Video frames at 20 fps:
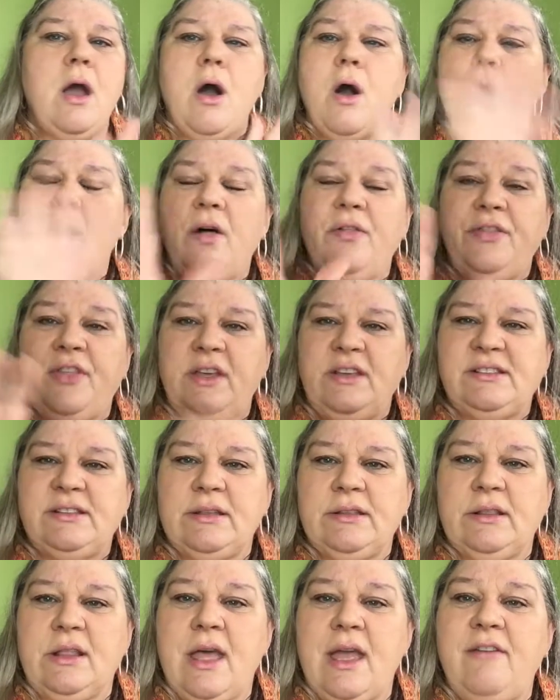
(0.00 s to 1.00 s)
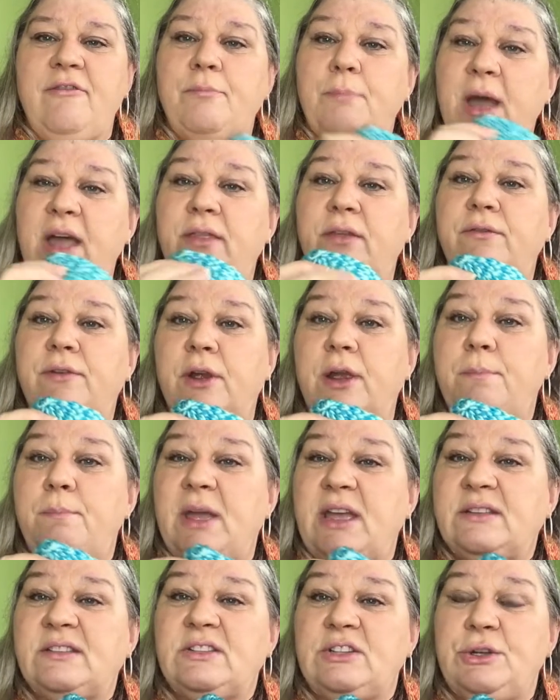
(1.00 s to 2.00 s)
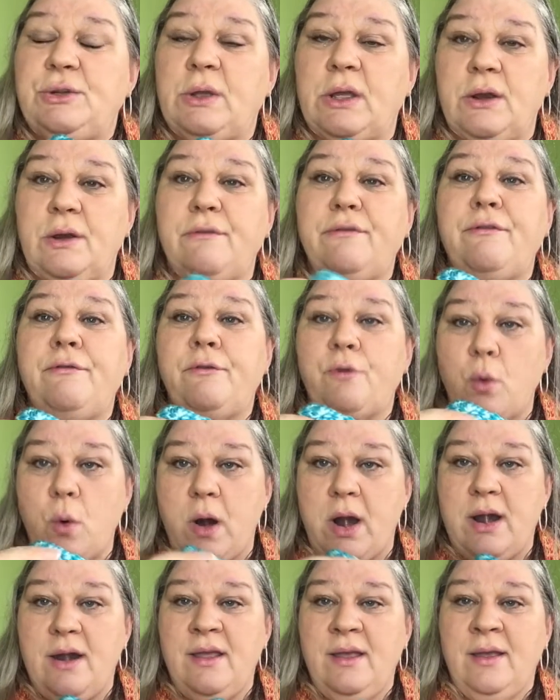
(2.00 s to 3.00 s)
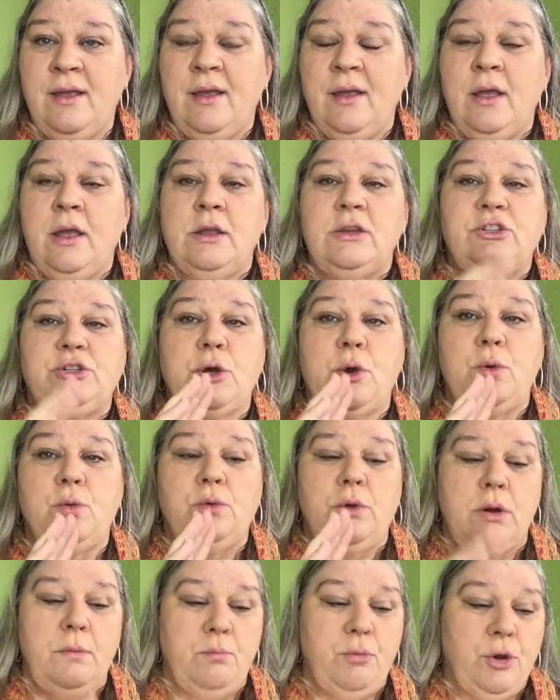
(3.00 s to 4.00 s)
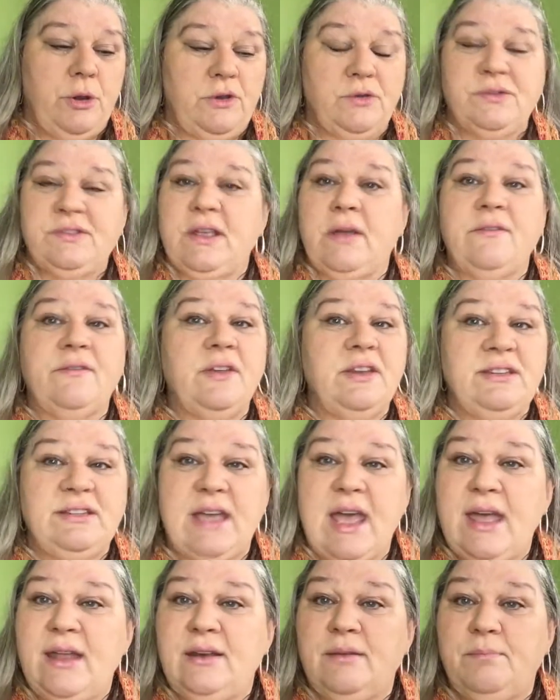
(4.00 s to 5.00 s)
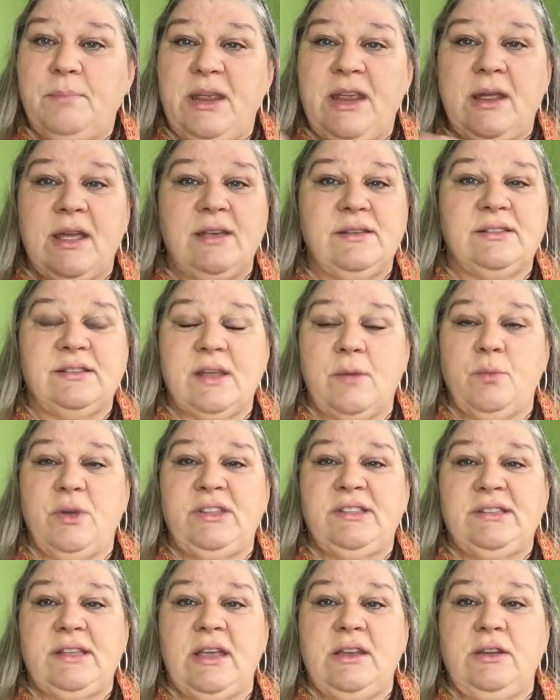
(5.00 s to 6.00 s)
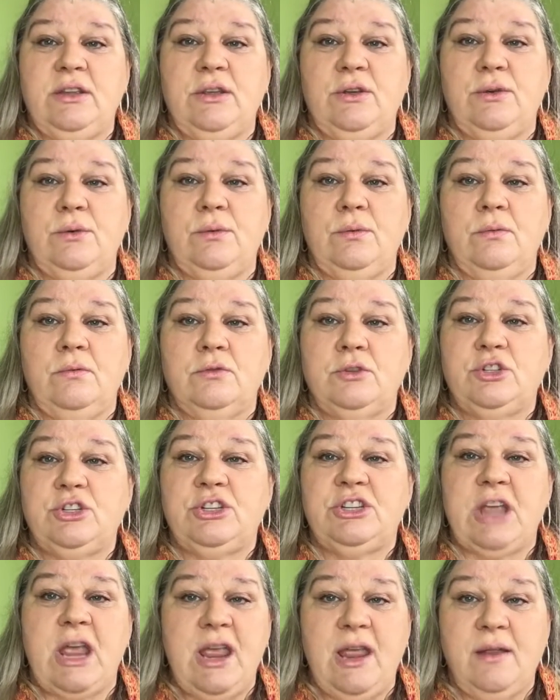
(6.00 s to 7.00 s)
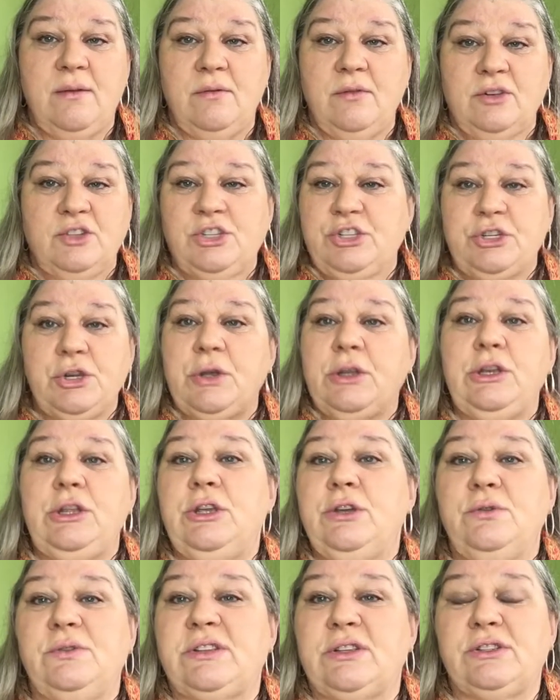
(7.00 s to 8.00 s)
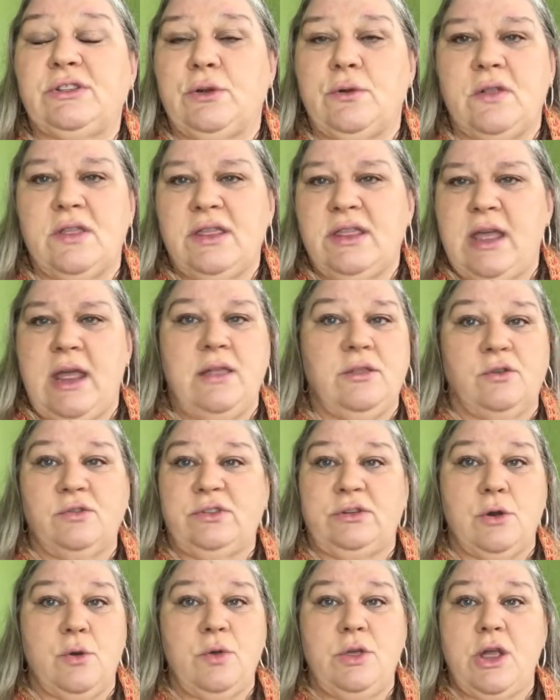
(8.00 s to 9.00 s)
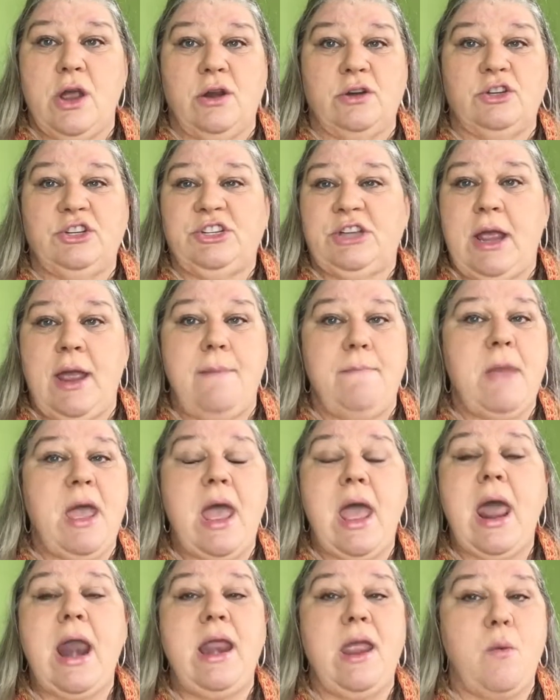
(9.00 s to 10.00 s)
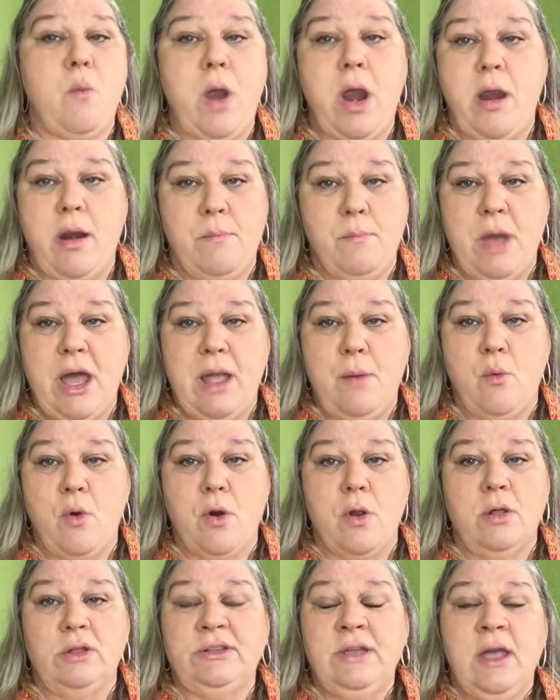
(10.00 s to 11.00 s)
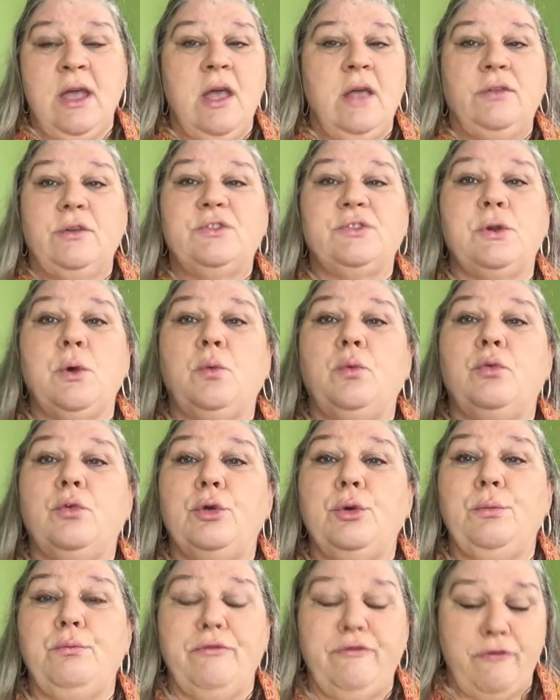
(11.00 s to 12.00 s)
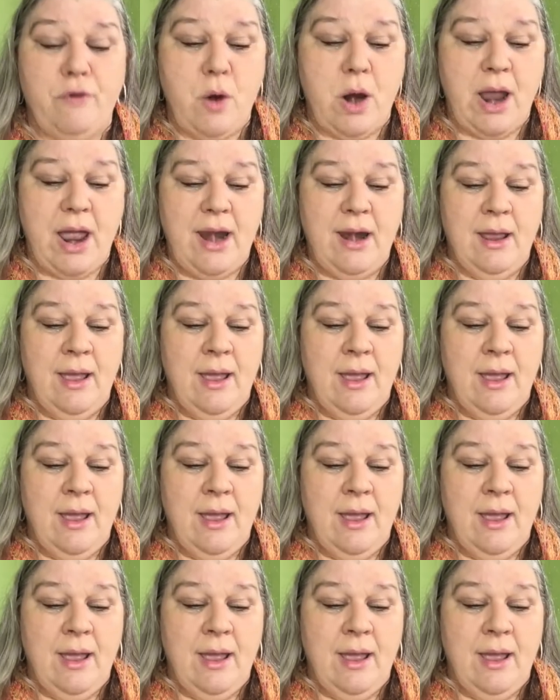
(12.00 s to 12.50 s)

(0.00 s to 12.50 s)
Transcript: All things in life, buy the very best you can afford. Don't put yourself in debt because someone said you should use a certain thing. There's no yarn shame anywhere in my world. There's no room for it.